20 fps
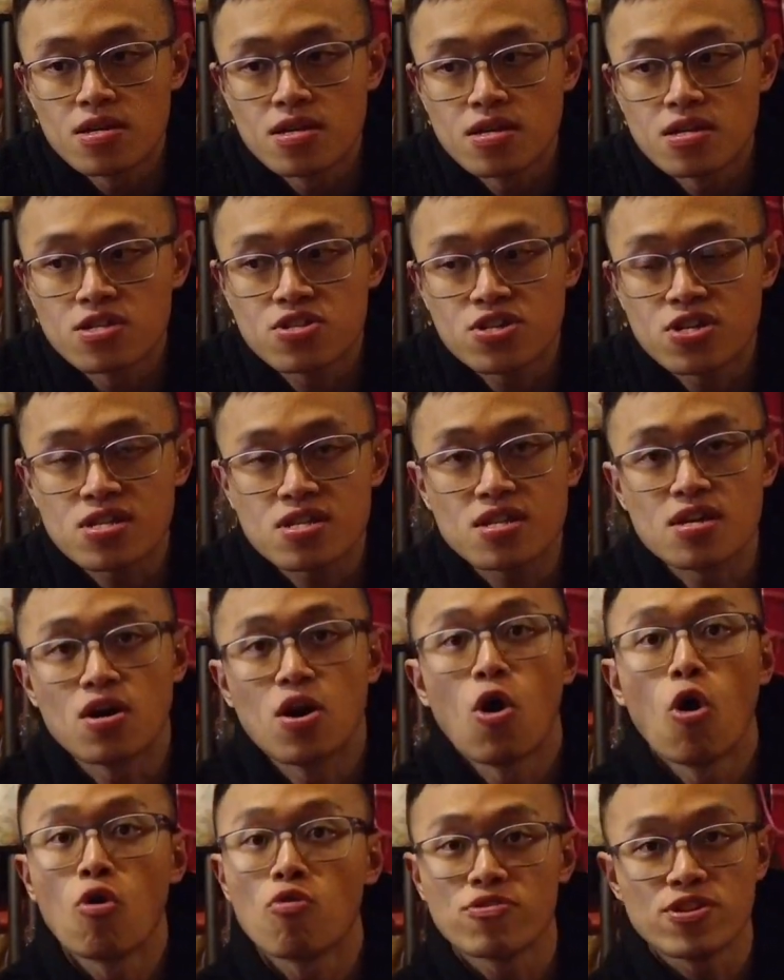it's just a
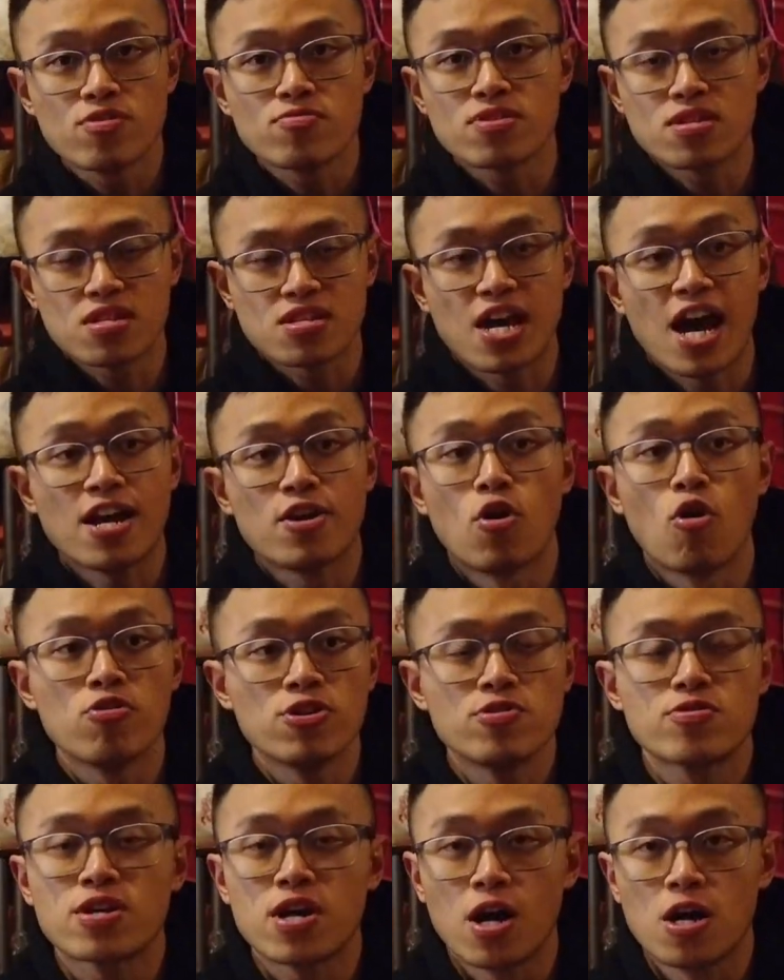whole new design, a whole
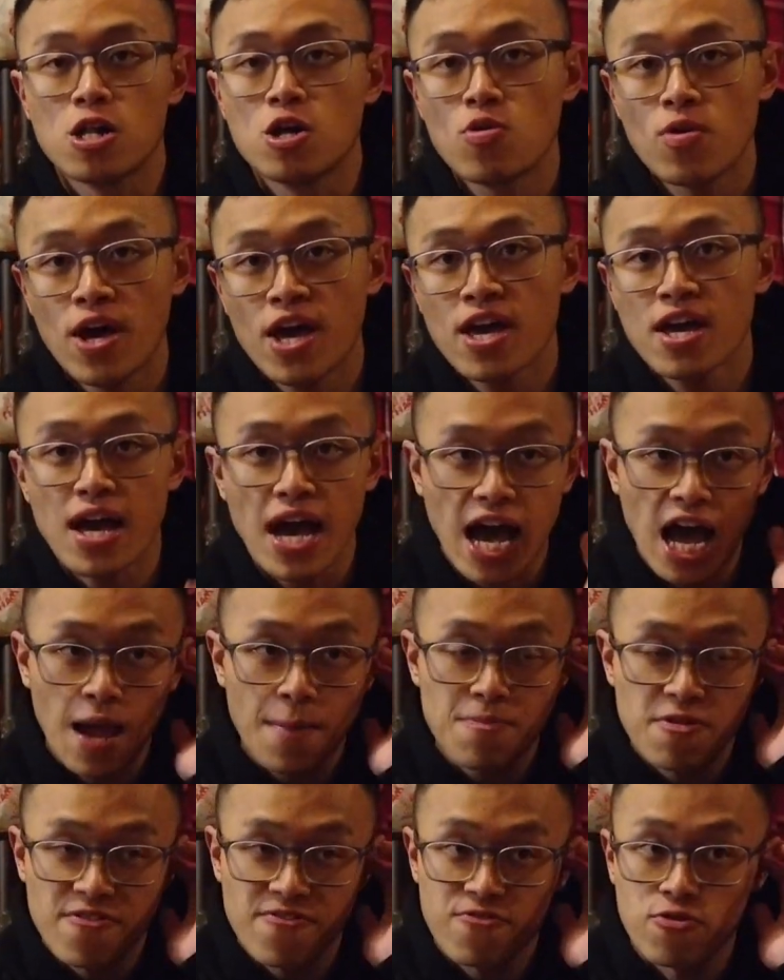new colorway. I
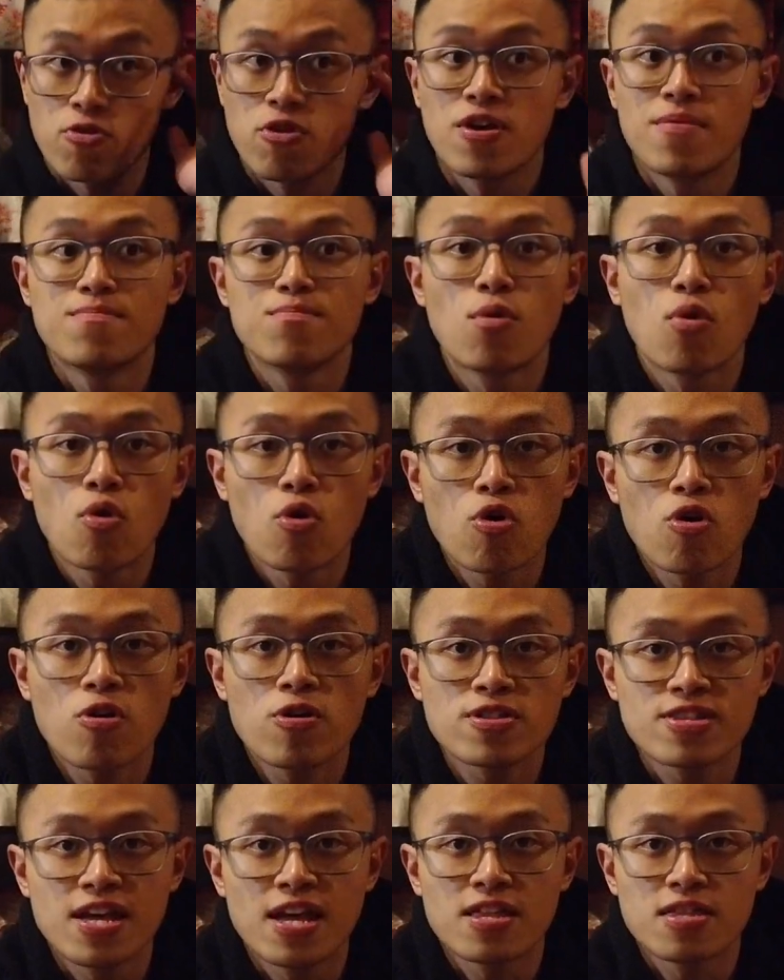prefer it
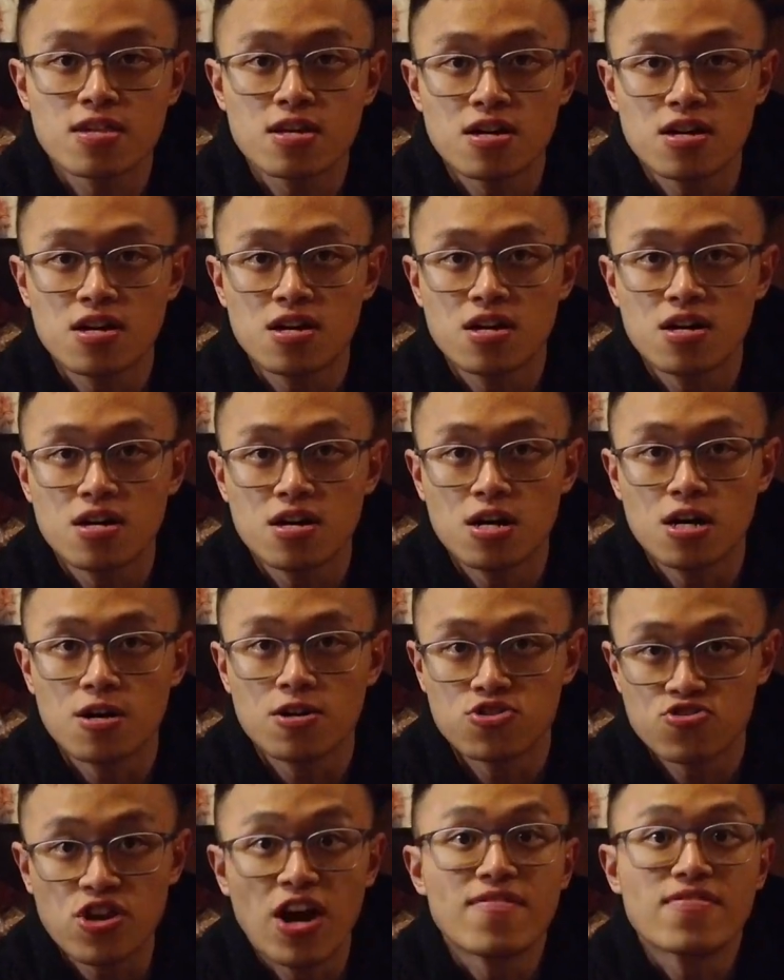more than the
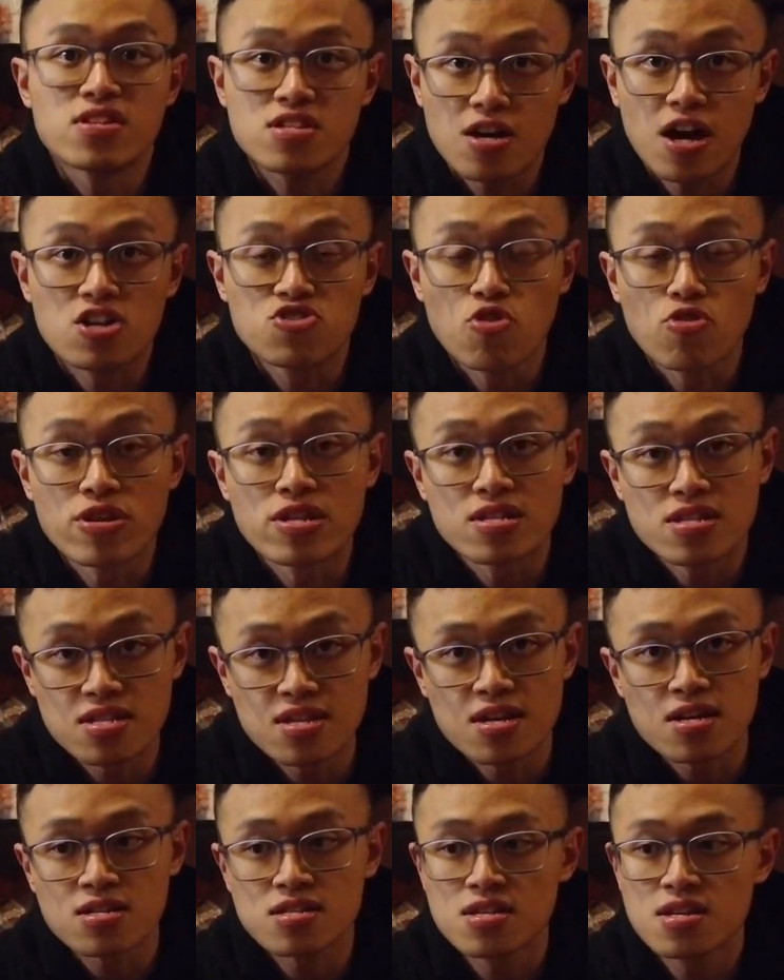Travis Scott Jordan
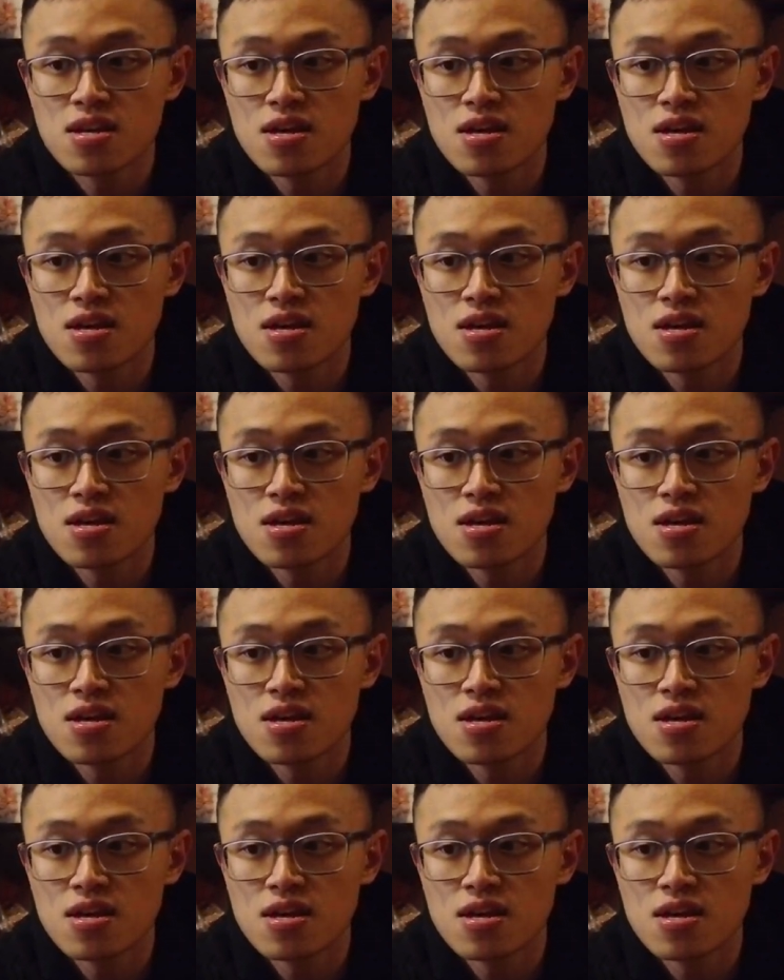6.